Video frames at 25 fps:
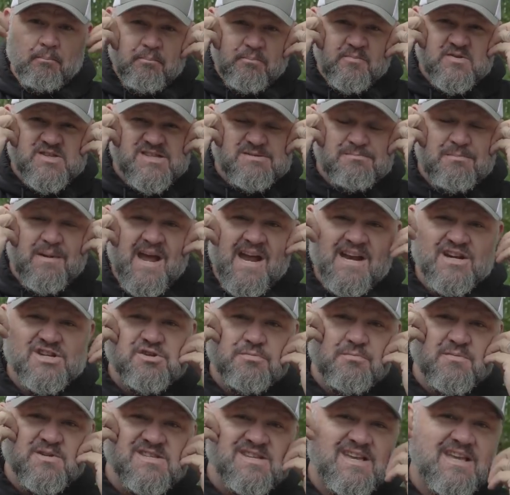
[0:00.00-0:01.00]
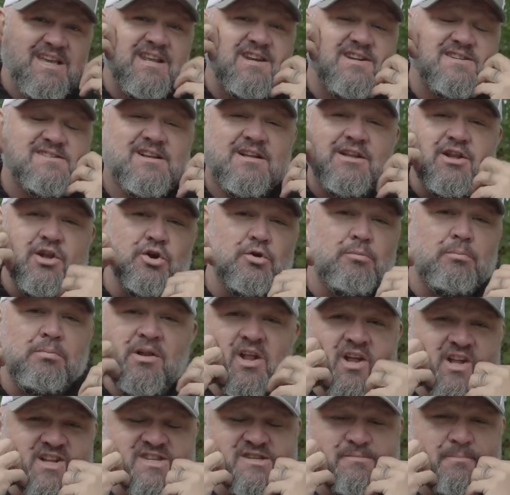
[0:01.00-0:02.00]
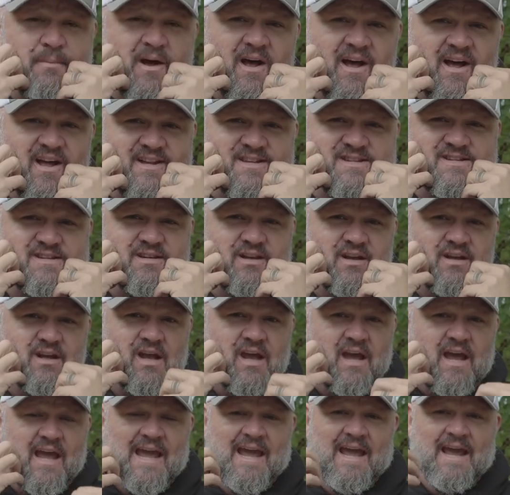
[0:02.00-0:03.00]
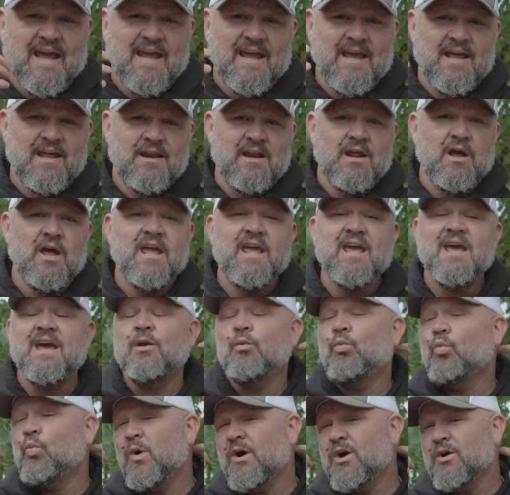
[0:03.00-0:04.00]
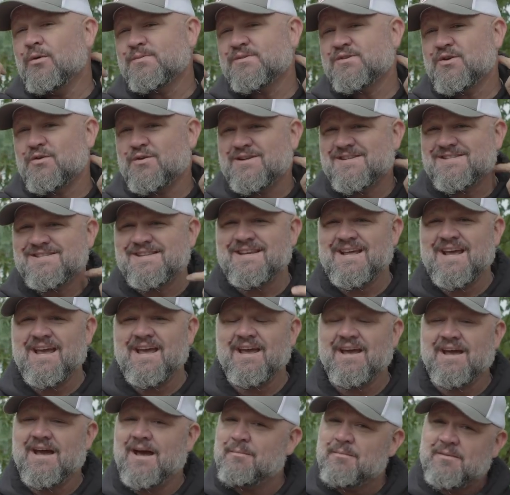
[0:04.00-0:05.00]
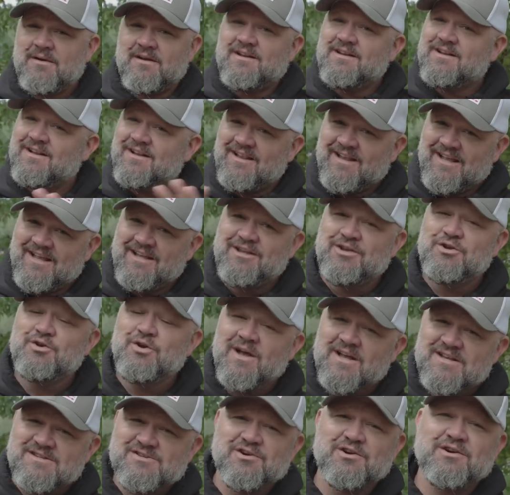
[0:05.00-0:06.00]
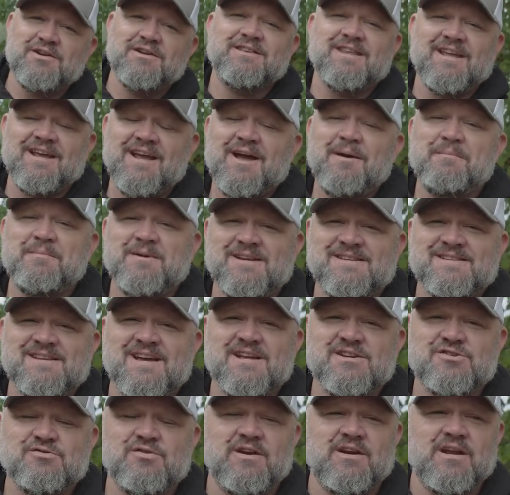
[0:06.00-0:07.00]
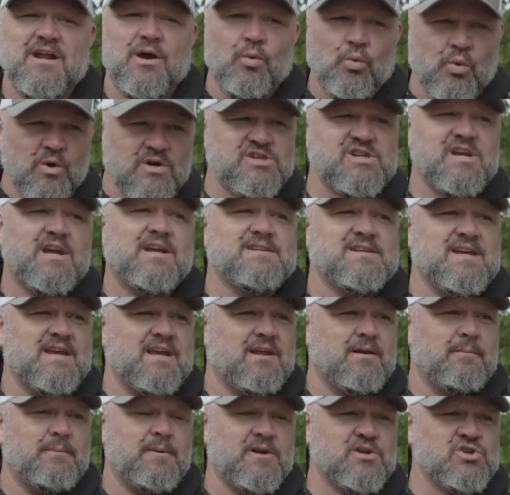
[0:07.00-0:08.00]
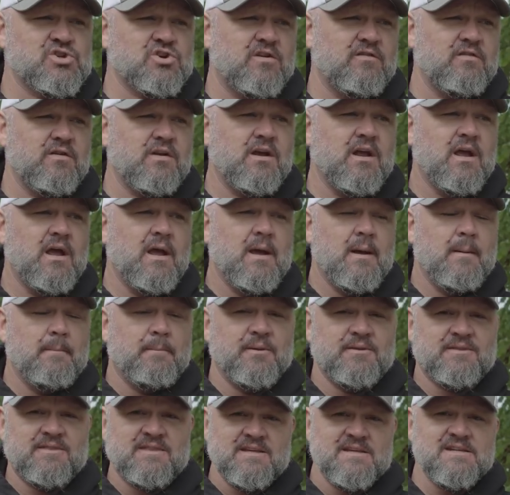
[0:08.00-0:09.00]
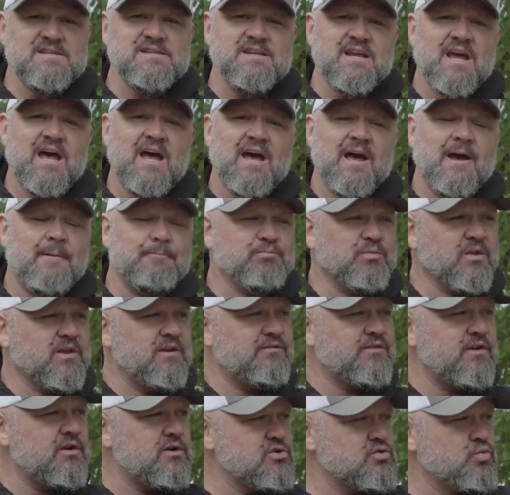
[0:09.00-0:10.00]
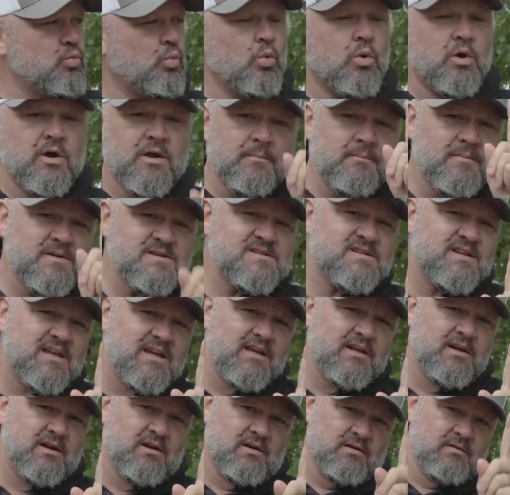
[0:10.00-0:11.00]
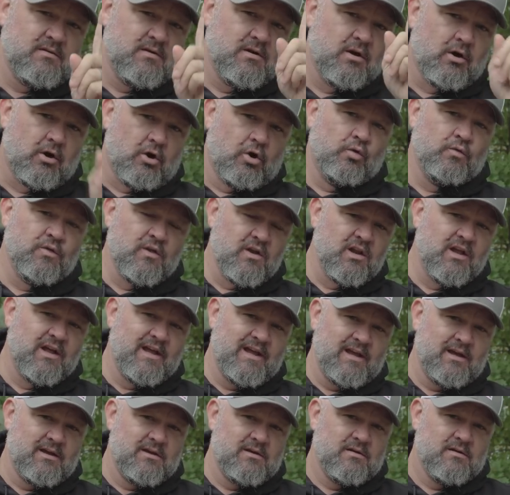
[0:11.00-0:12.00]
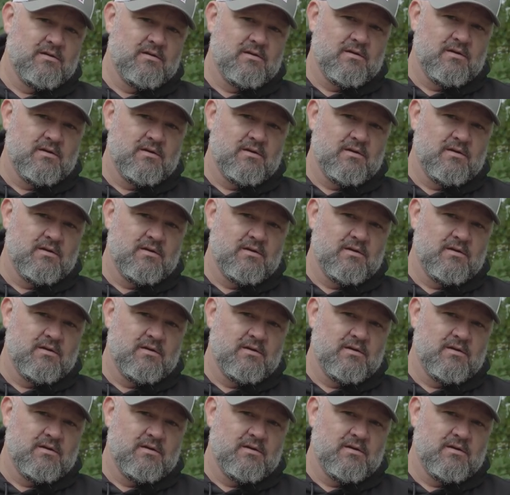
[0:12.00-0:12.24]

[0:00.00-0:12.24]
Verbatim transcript: smashed mosquitoes and little blood spots and he had whelps on his neck. I'm like, you guys are gonna think I'm exaggerating. I wish I had taken a picture of it, but this guy, if there's one mosquito on the lake